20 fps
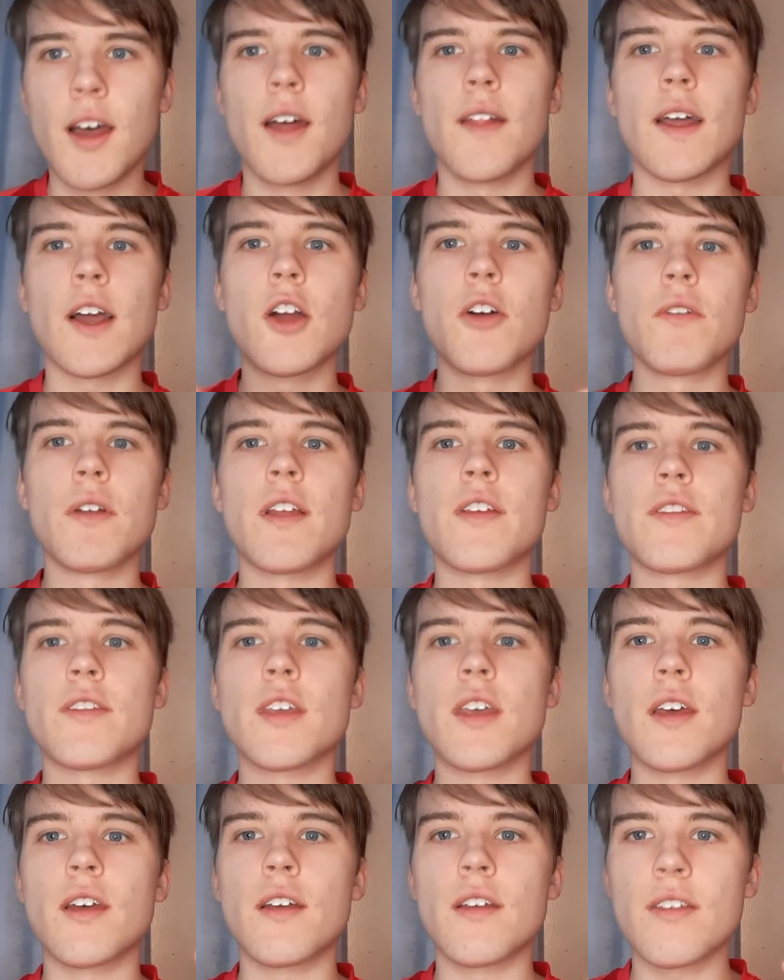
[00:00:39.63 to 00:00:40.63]
They currently
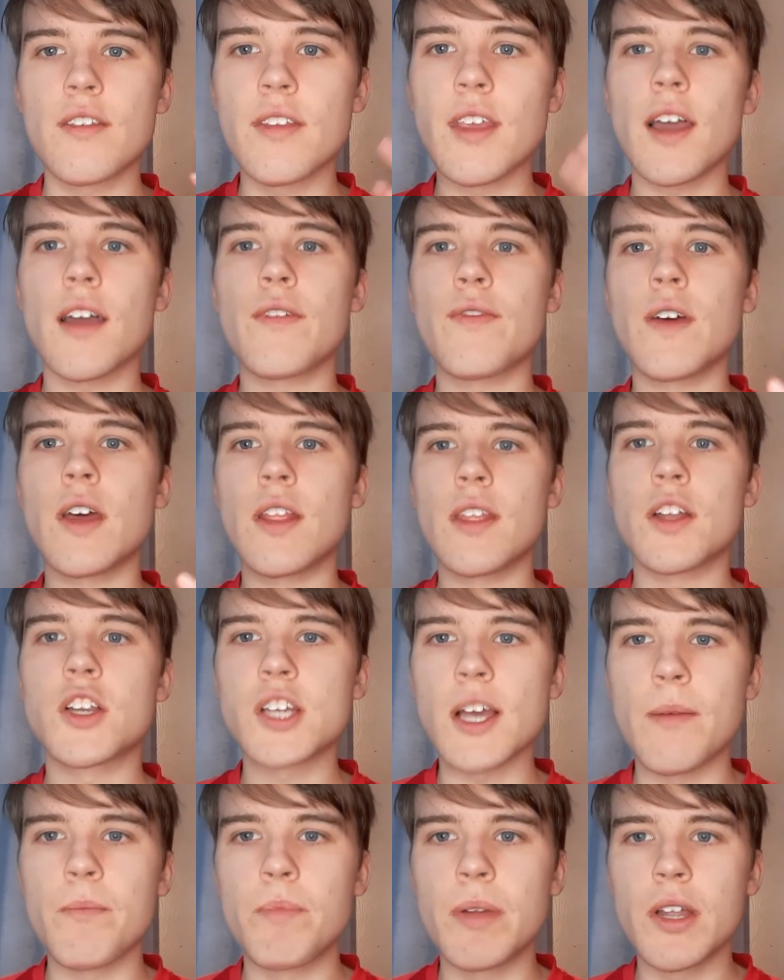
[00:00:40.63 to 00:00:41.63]
sit sixth in the
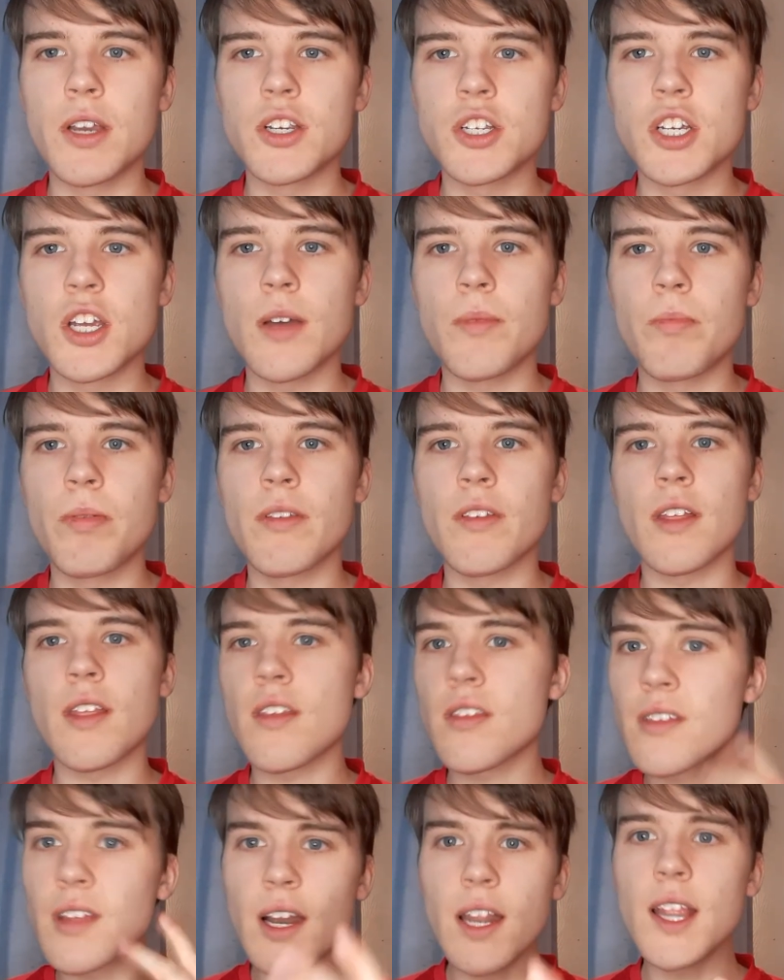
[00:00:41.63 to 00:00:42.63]
championship, so they're
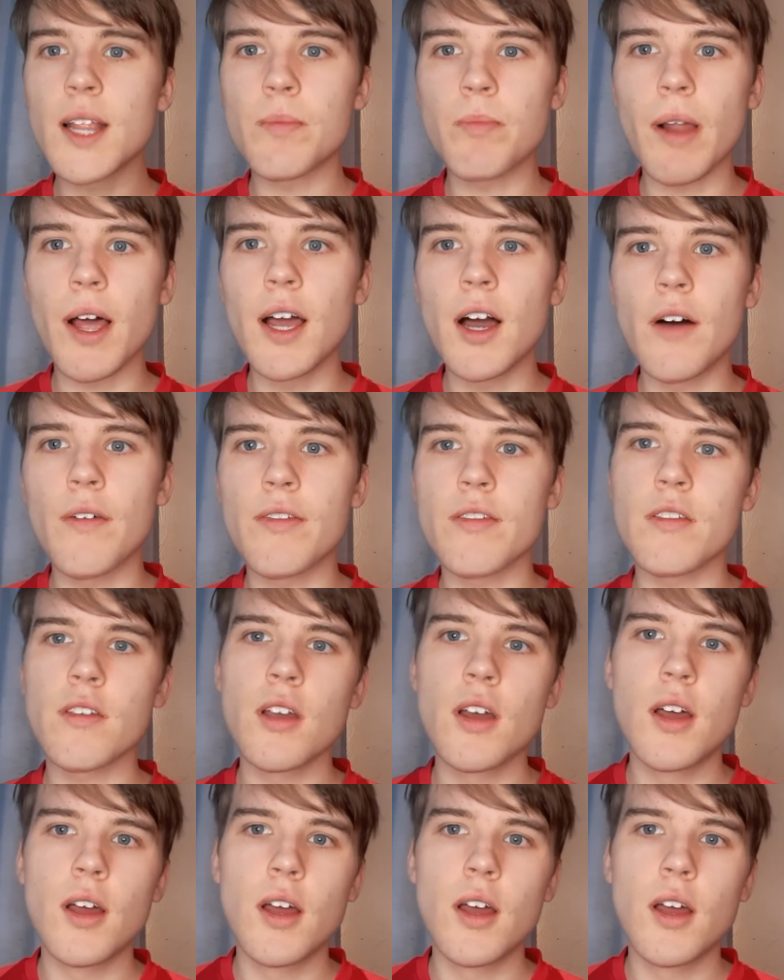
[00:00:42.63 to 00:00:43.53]
still in the playoffs.